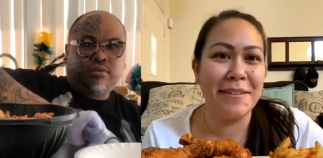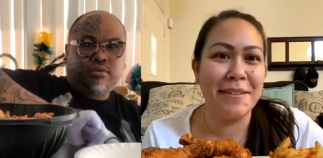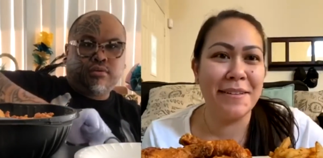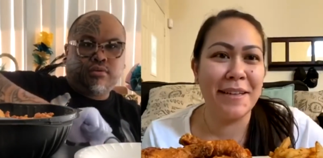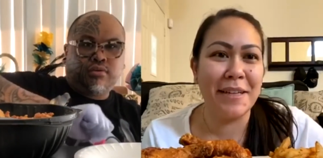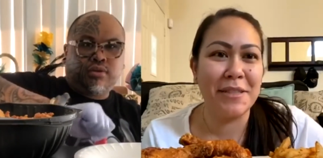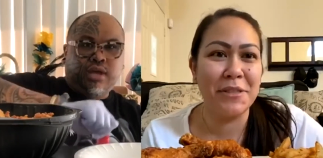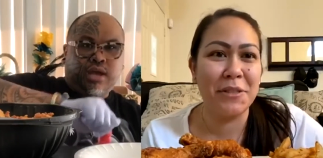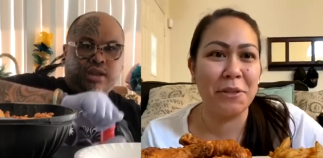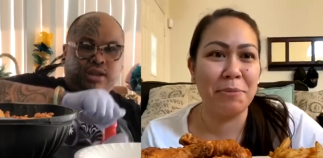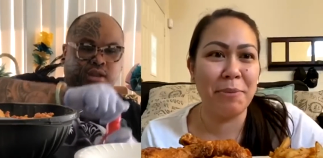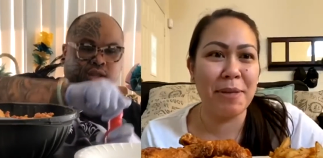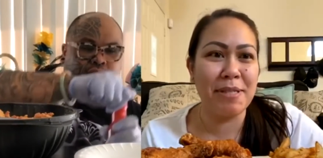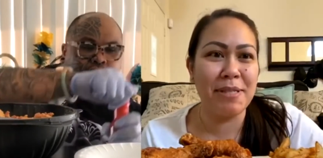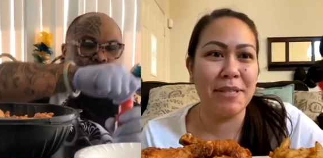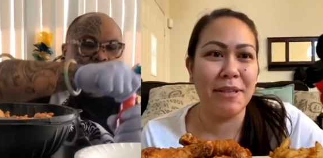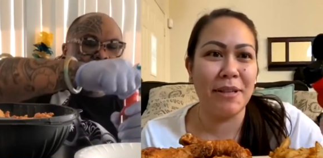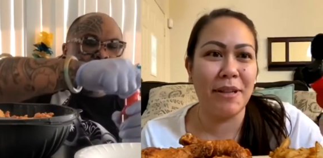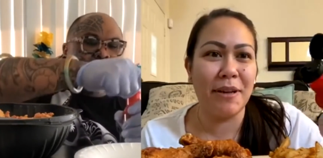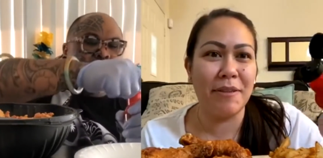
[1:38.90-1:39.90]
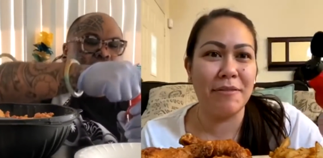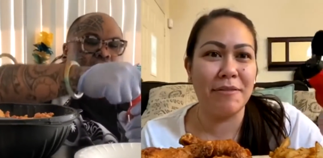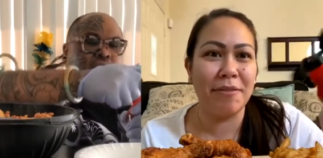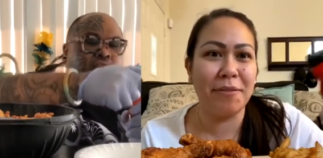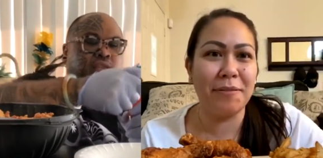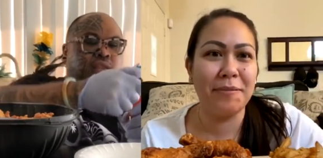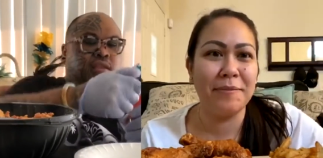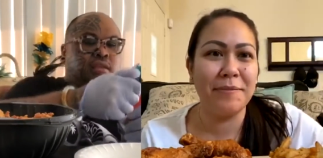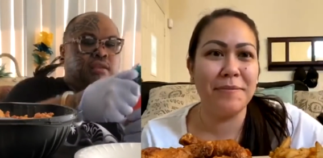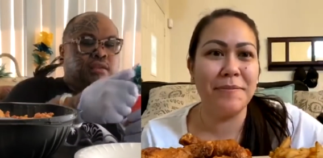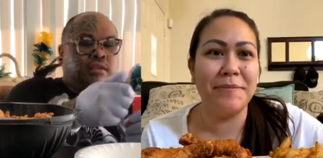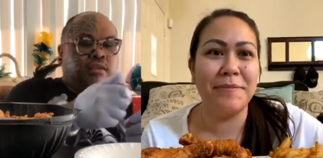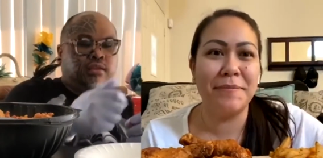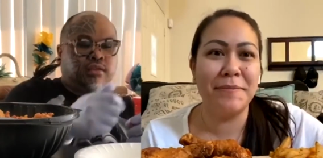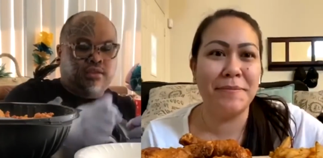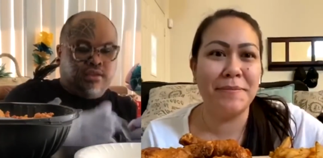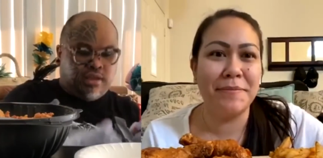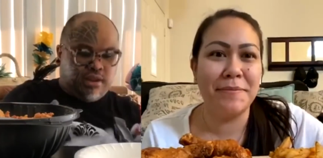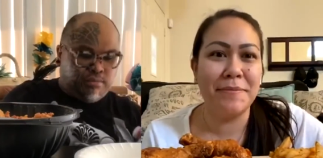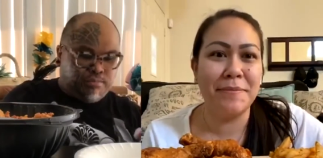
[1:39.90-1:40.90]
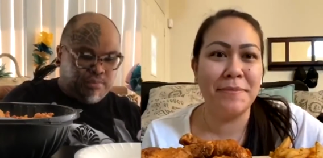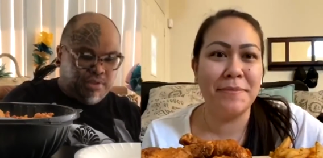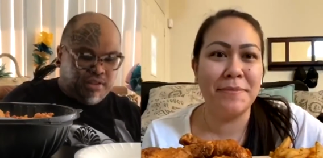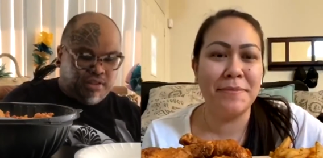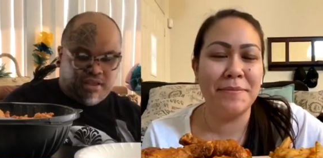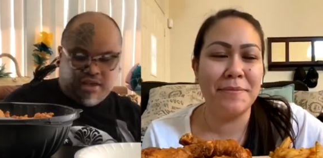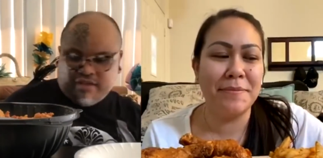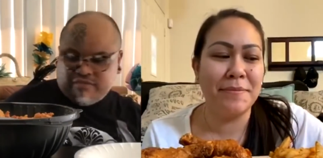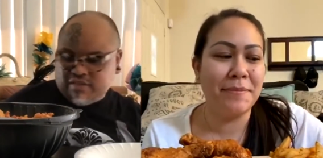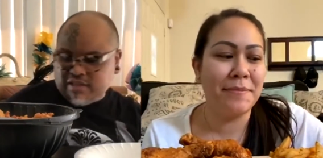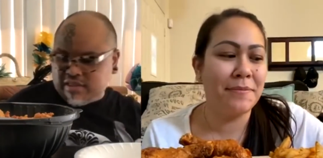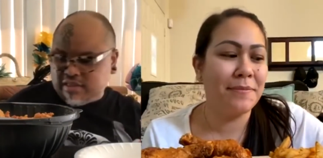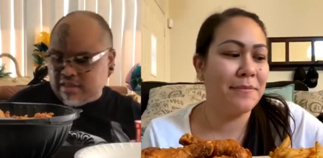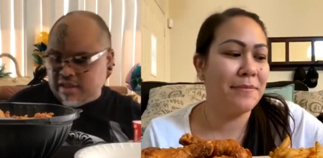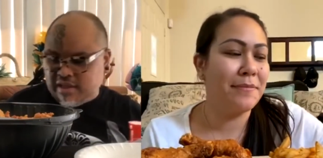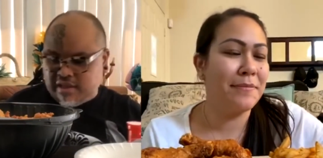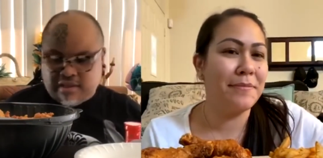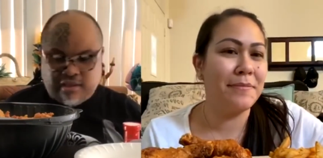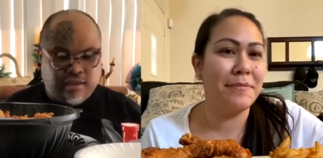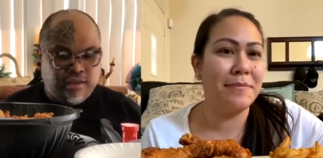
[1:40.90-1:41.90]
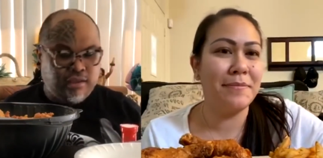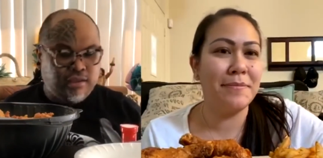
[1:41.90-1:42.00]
Speaker 1: You gotta, took my seal you gotta peel off the thing.